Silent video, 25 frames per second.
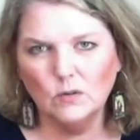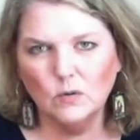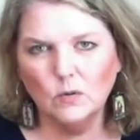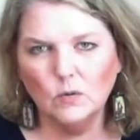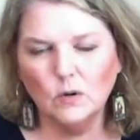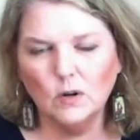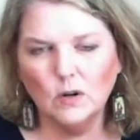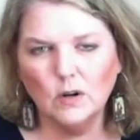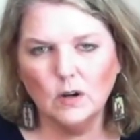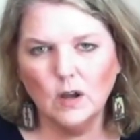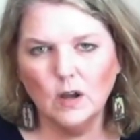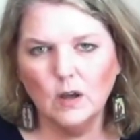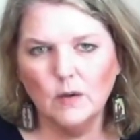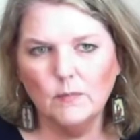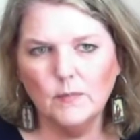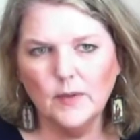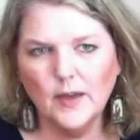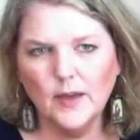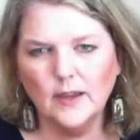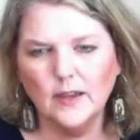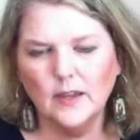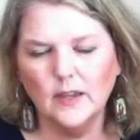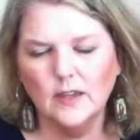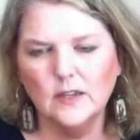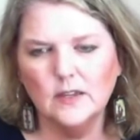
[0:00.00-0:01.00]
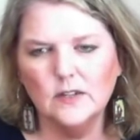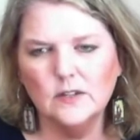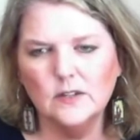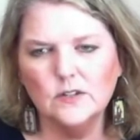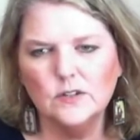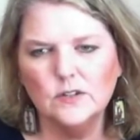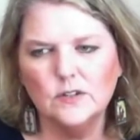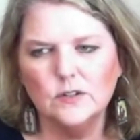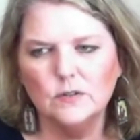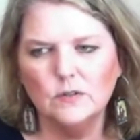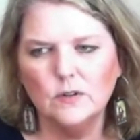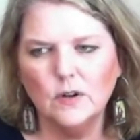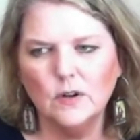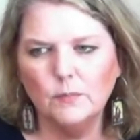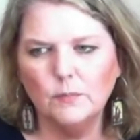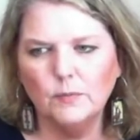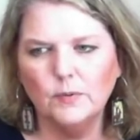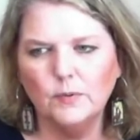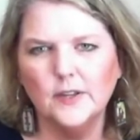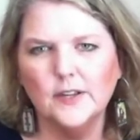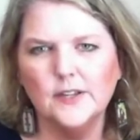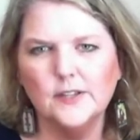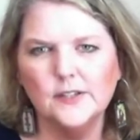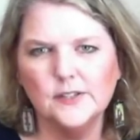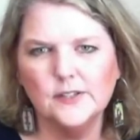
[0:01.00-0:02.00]
or come back into a
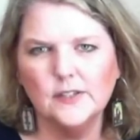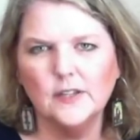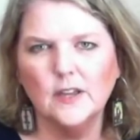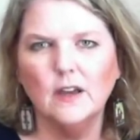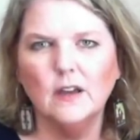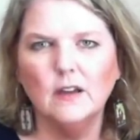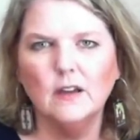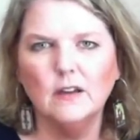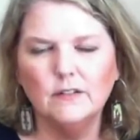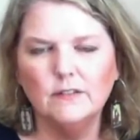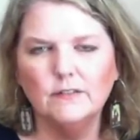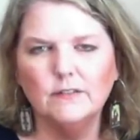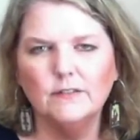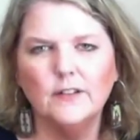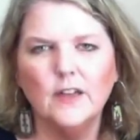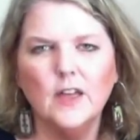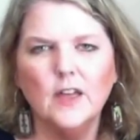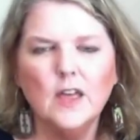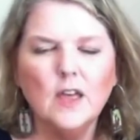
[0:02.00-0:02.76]
place of